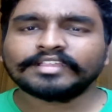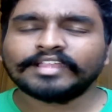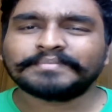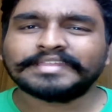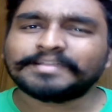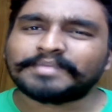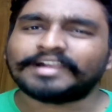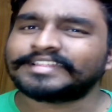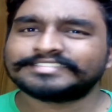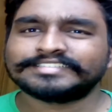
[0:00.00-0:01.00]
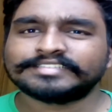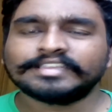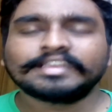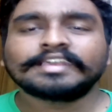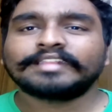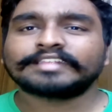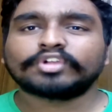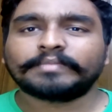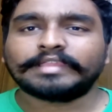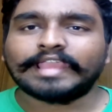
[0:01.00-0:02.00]
I mean, come on, that's
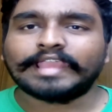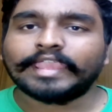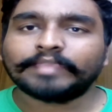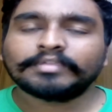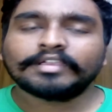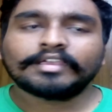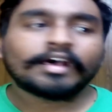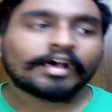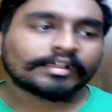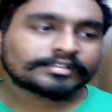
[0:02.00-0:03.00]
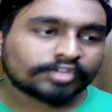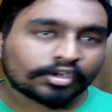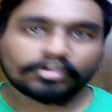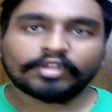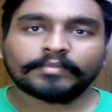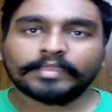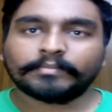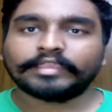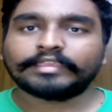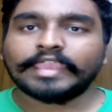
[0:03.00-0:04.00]
going to be lame. It's not going to be a
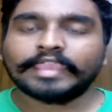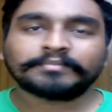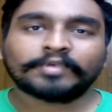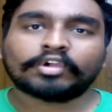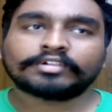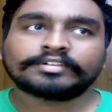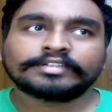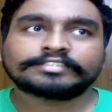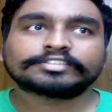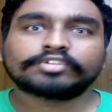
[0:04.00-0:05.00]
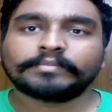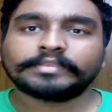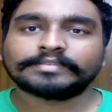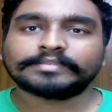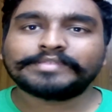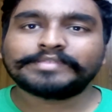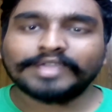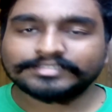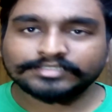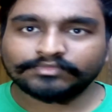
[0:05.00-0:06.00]
big game, or it's just going to be some
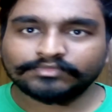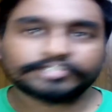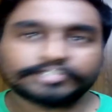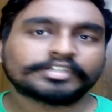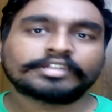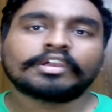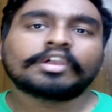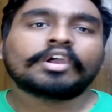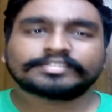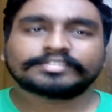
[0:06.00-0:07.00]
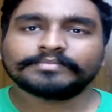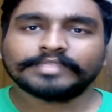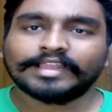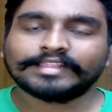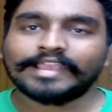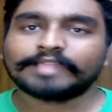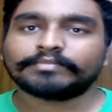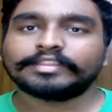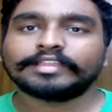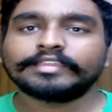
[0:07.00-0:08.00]
remastered version or something like that.
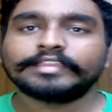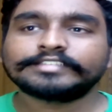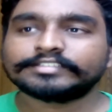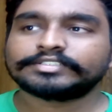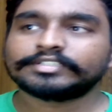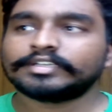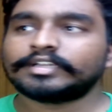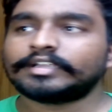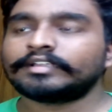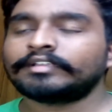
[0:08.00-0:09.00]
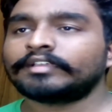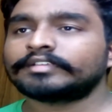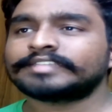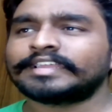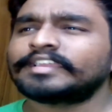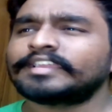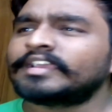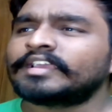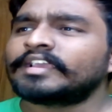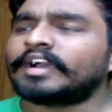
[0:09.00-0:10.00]
But then he just said,
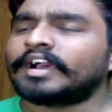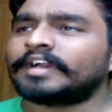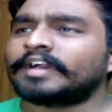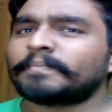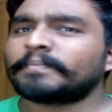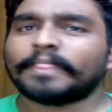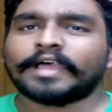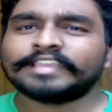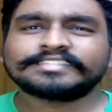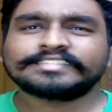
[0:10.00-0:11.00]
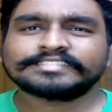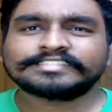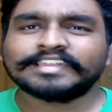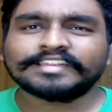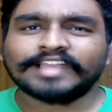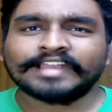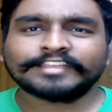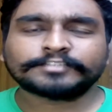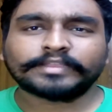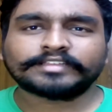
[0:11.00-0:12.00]
I said it
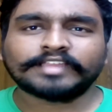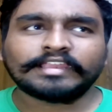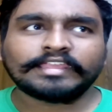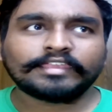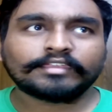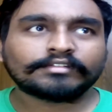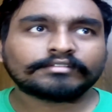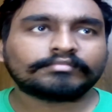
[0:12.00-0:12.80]
unexpectedly.